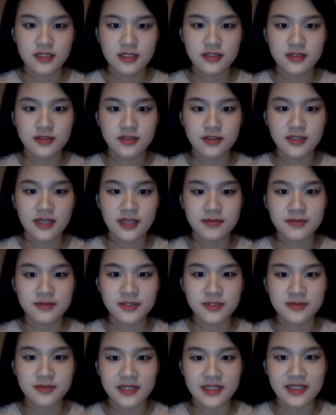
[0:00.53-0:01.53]
Do you like
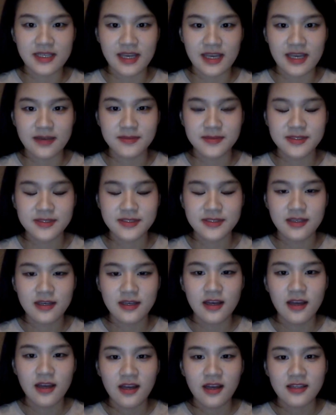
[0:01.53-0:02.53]
to play games?
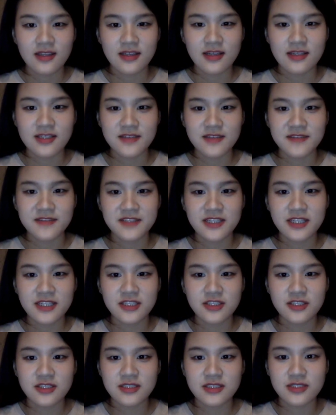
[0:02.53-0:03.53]
Lots of
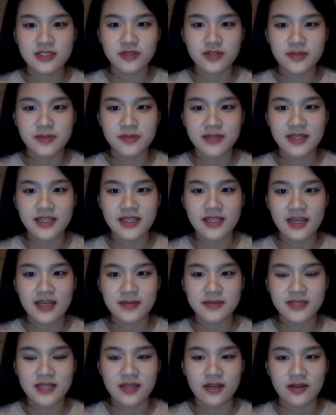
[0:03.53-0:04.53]
teenagers enjoy playing
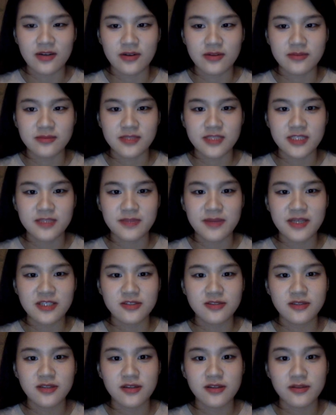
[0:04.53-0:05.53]
games at home,
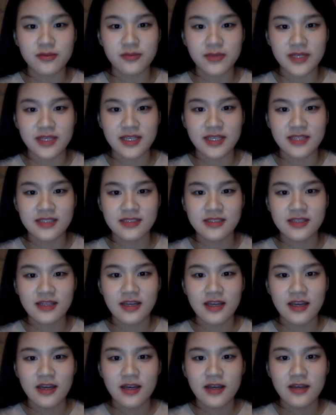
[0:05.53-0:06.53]
especially on the weekend.
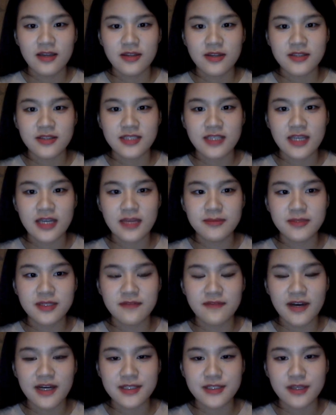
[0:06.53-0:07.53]
There's a game
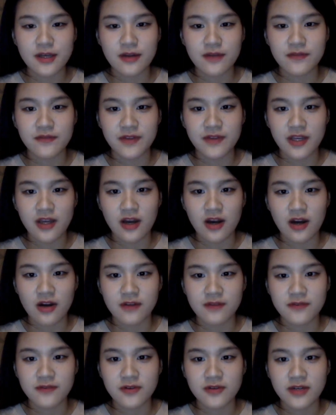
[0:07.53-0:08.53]
device called VR,
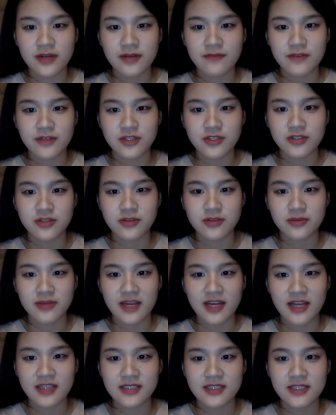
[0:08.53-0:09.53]
phone named virtual
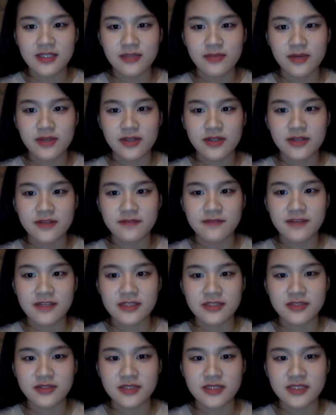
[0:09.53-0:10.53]
reality, where you can
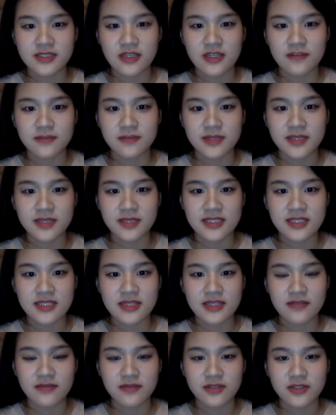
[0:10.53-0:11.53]
find yourself placed in
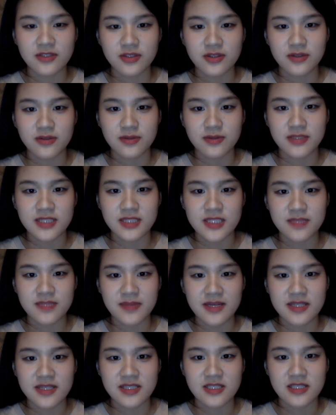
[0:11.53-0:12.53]
a virtual 3D
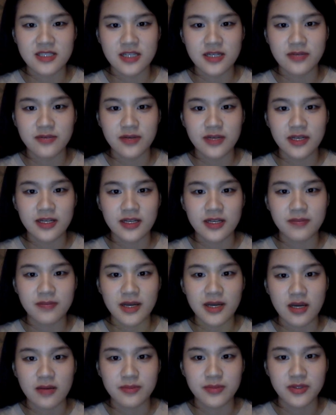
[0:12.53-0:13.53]
space generated by
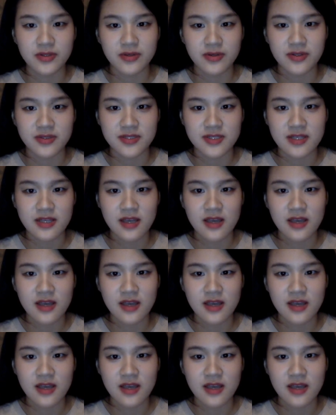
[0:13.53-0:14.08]
computers.